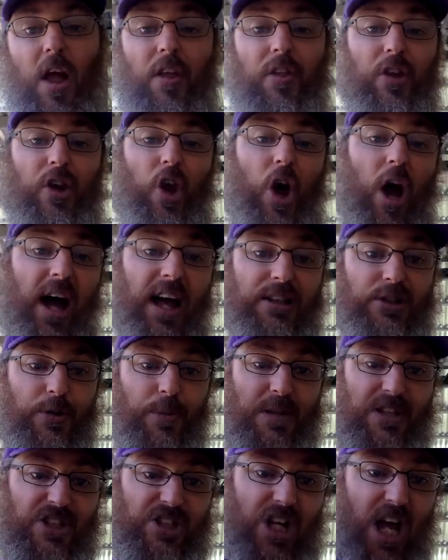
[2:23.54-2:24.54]
The knights will
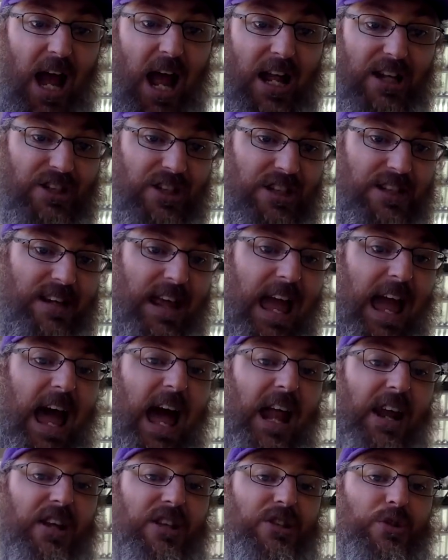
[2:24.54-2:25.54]
be charging
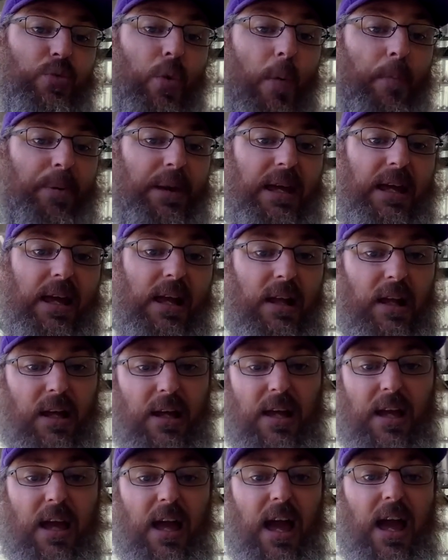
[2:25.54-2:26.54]
down a swampy
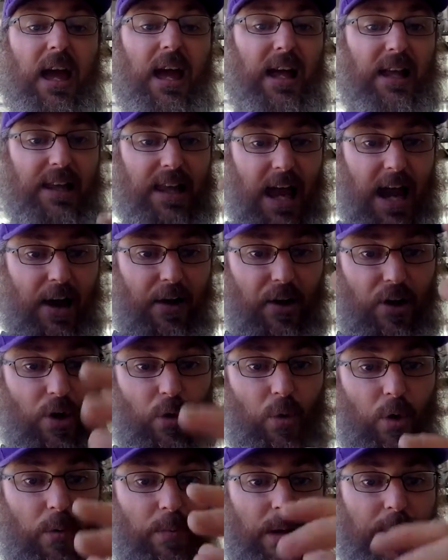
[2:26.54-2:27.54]
hillock,
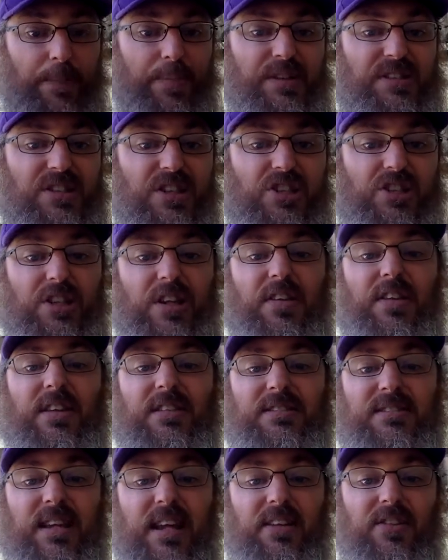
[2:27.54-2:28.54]
Alarielle will be positioned in the
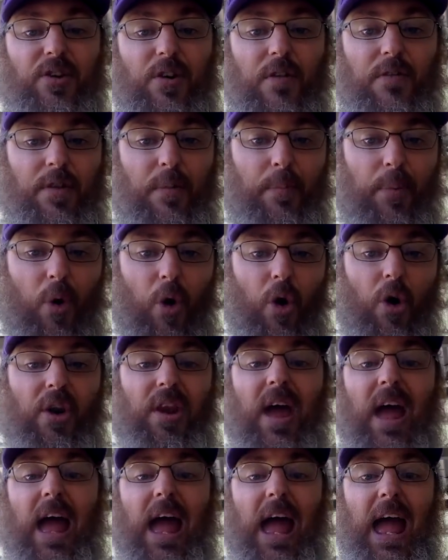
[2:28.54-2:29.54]
centre of the board,
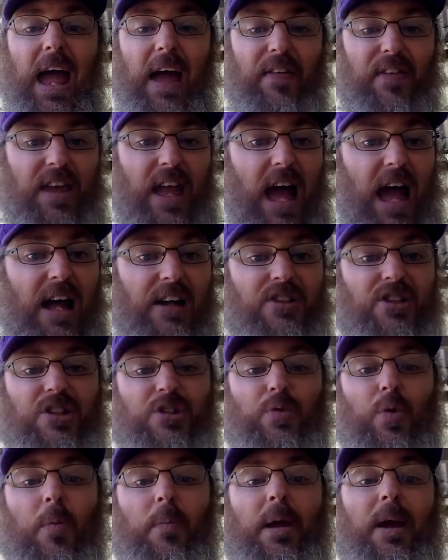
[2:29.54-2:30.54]
and the
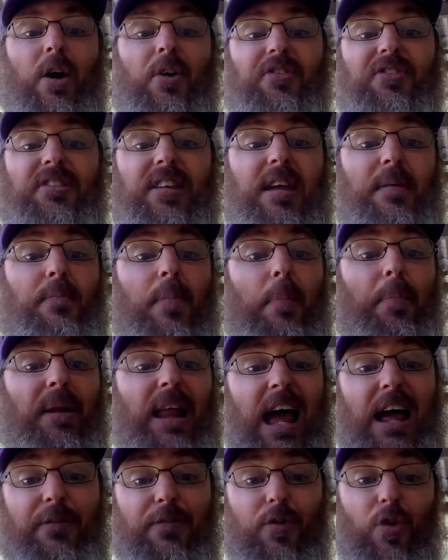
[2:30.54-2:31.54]
archers will be on timber
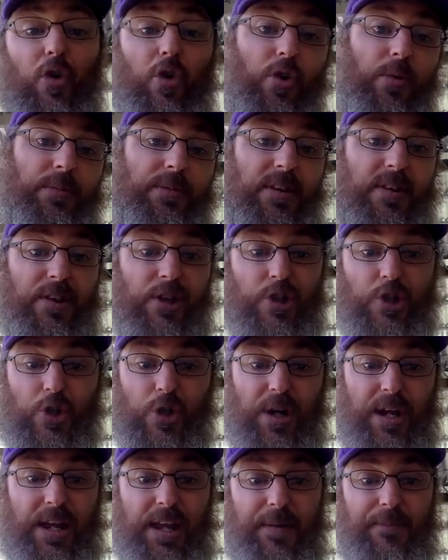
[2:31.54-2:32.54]
platforms in the
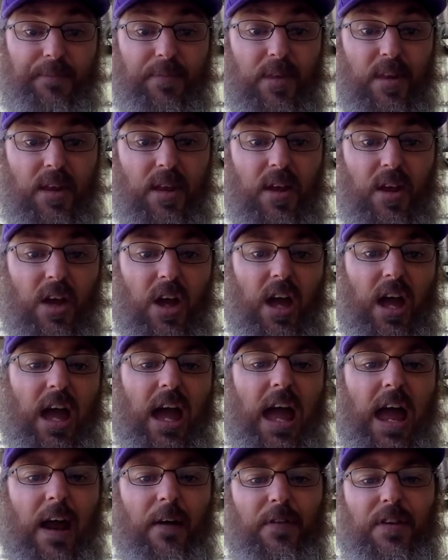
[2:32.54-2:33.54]
tree.
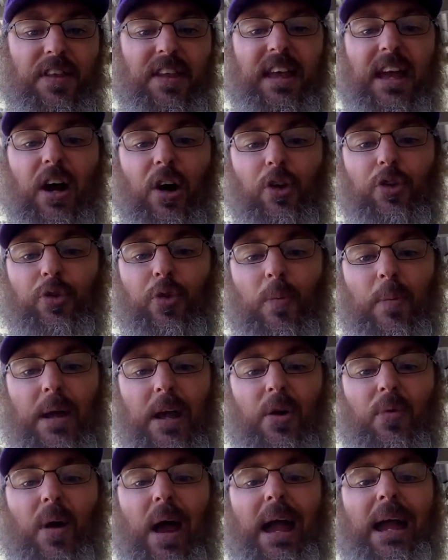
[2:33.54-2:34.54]
Everything else will
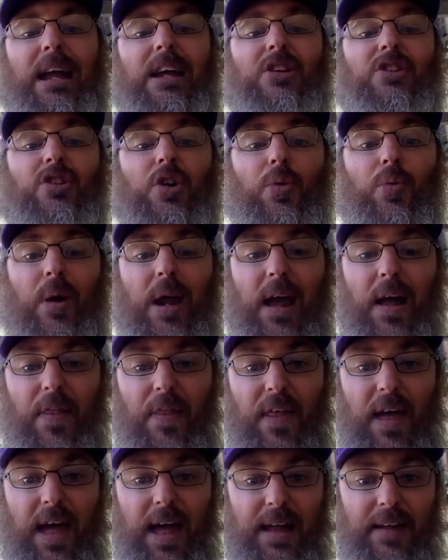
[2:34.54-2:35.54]
be arranged
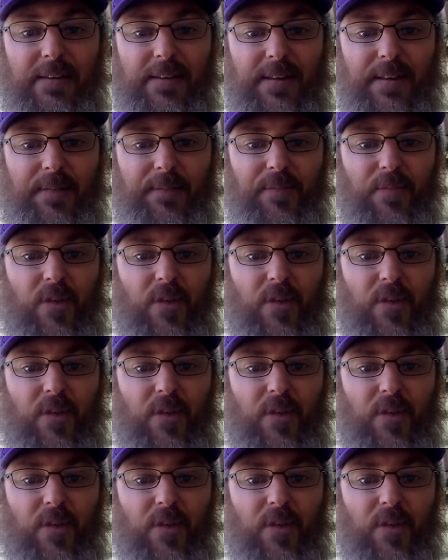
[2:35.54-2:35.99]
around that.